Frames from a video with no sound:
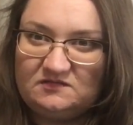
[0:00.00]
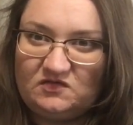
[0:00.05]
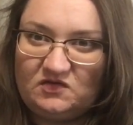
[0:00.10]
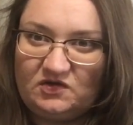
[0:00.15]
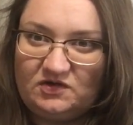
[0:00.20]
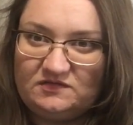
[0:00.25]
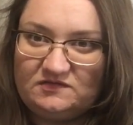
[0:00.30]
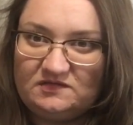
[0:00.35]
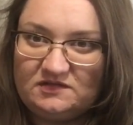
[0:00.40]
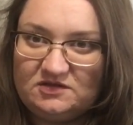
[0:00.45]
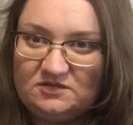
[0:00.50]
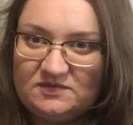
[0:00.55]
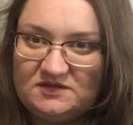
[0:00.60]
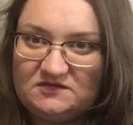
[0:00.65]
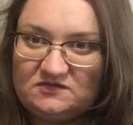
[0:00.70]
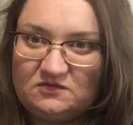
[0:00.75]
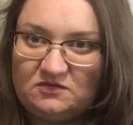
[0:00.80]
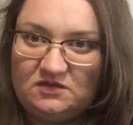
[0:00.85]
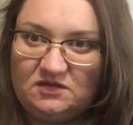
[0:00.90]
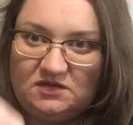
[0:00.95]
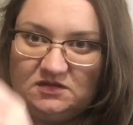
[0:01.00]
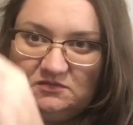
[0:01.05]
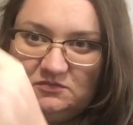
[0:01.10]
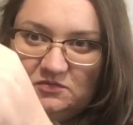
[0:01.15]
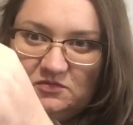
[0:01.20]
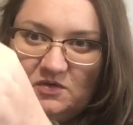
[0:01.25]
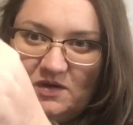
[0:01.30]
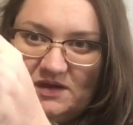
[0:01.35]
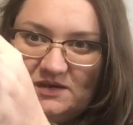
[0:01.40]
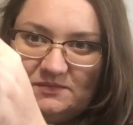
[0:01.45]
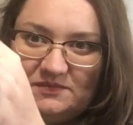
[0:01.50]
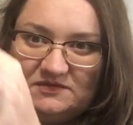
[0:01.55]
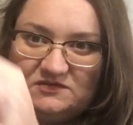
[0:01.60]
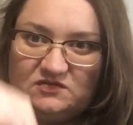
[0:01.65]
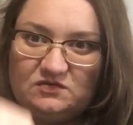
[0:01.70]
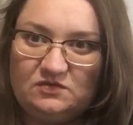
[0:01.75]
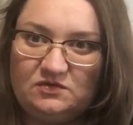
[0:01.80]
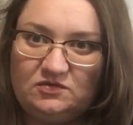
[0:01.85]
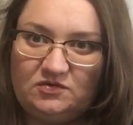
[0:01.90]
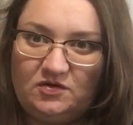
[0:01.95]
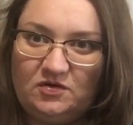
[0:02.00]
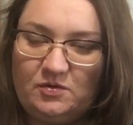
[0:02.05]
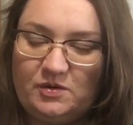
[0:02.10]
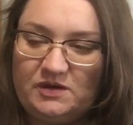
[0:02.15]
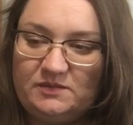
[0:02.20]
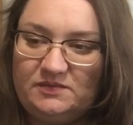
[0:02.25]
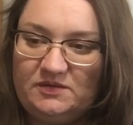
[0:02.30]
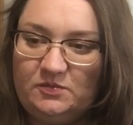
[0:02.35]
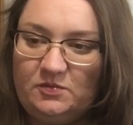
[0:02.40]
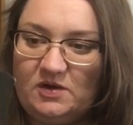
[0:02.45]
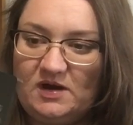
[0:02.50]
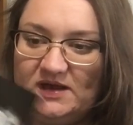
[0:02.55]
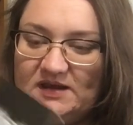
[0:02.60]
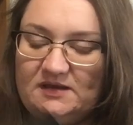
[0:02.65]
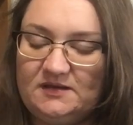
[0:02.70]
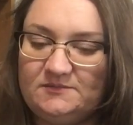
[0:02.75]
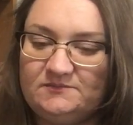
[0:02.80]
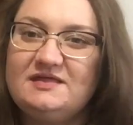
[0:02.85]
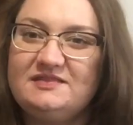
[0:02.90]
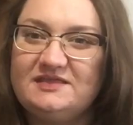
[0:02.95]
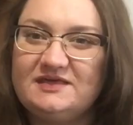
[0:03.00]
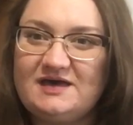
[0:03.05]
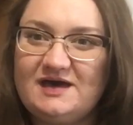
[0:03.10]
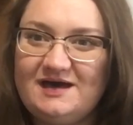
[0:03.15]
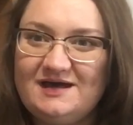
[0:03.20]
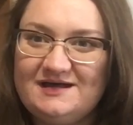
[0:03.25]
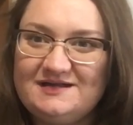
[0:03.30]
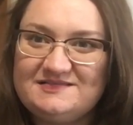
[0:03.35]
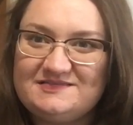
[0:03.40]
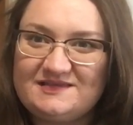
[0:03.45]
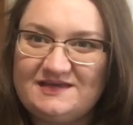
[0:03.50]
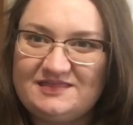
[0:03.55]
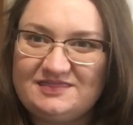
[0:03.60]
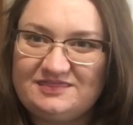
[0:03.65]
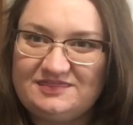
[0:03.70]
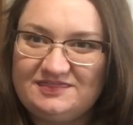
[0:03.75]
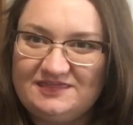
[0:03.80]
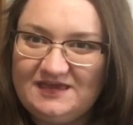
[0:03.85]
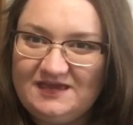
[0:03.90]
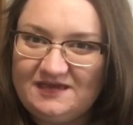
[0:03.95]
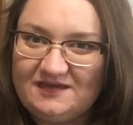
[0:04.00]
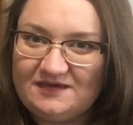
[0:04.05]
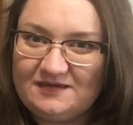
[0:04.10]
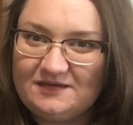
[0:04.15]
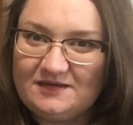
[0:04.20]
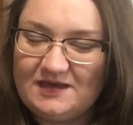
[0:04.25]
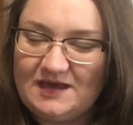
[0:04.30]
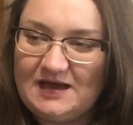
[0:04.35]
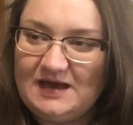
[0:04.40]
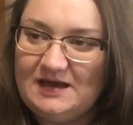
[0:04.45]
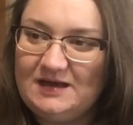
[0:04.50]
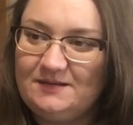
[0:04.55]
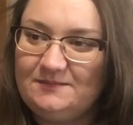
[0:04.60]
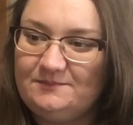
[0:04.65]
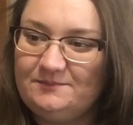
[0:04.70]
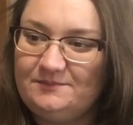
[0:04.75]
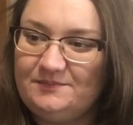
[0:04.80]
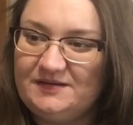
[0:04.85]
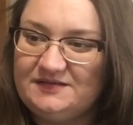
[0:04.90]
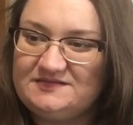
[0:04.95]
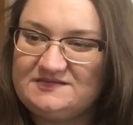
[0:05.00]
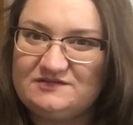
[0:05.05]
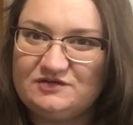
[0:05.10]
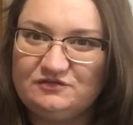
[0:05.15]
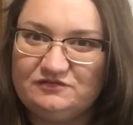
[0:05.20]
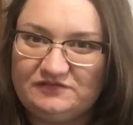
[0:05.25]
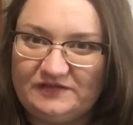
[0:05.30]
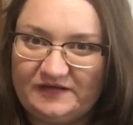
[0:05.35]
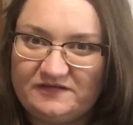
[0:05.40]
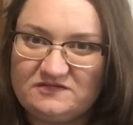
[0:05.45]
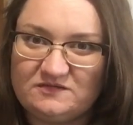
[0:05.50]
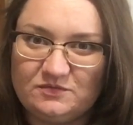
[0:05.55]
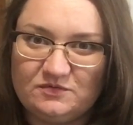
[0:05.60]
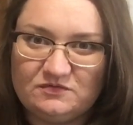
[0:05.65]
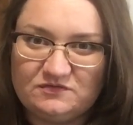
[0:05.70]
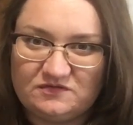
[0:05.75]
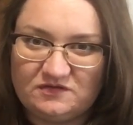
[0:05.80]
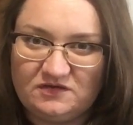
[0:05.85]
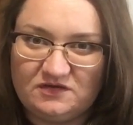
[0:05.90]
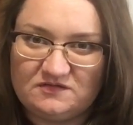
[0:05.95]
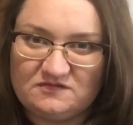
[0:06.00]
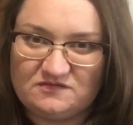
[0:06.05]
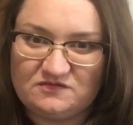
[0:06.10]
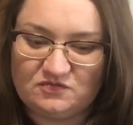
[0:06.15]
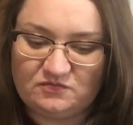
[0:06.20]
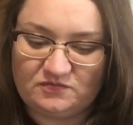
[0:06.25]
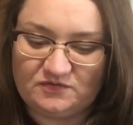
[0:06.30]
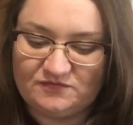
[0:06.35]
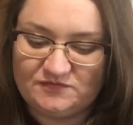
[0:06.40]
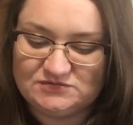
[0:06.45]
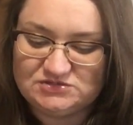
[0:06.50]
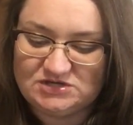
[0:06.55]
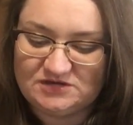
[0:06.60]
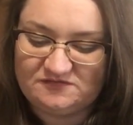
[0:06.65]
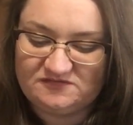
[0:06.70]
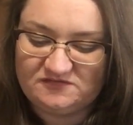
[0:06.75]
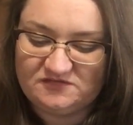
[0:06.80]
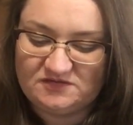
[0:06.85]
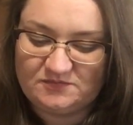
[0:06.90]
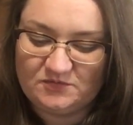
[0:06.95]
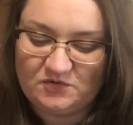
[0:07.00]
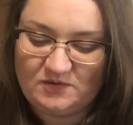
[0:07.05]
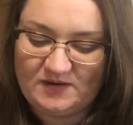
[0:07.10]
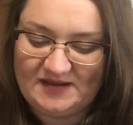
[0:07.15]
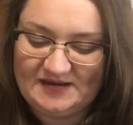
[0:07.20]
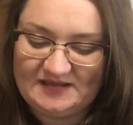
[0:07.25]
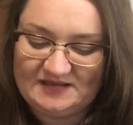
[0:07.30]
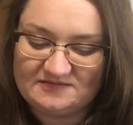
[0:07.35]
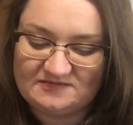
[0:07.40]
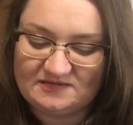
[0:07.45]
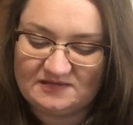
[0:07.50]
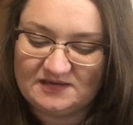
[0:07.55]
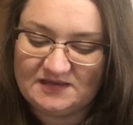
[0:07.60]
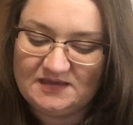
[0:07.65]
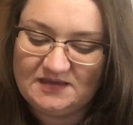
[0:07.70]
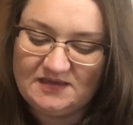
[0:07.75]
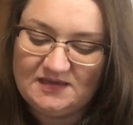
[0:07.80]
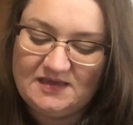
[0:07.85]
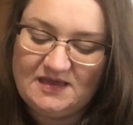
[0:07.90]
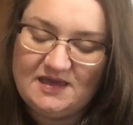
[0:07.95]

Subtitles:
So it's a little bit taller, quite a bit taller and quite a bit wider. The cards are thick, but still flexible, so you can still riffle shuffle them quite easily.